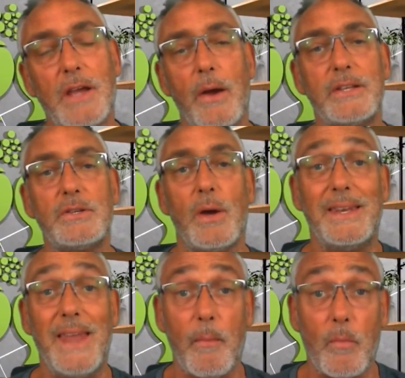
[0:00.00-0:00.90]
going to a
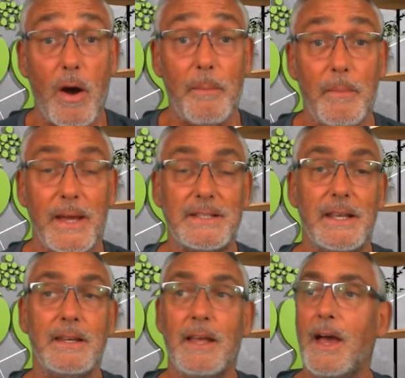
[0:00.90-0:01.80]
network
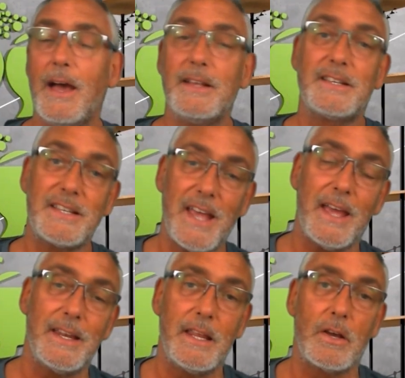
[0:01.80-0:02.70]
meeting and
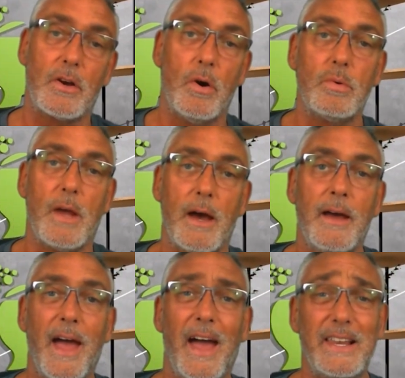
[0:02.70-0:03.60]
sitting in a corner
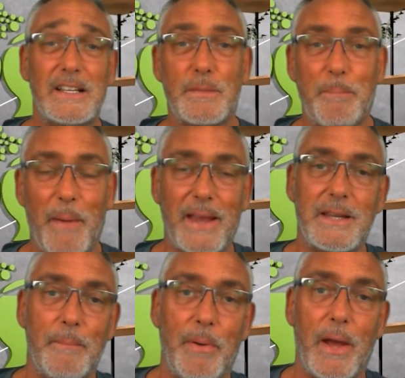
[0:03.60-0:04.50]
and
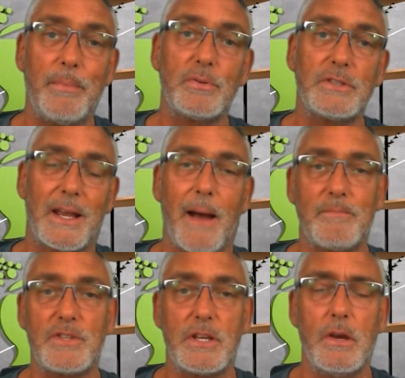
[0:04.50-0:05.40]
expecting people to
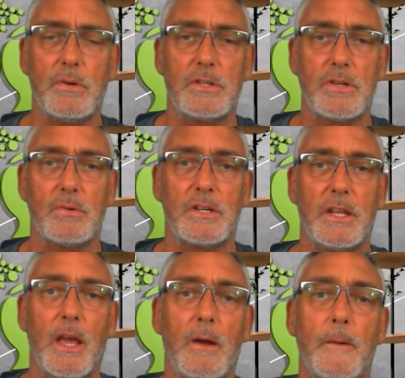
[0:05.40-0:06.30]
come to you and talk
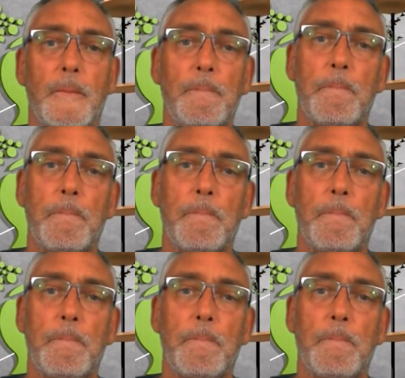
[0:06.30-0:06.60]
to you.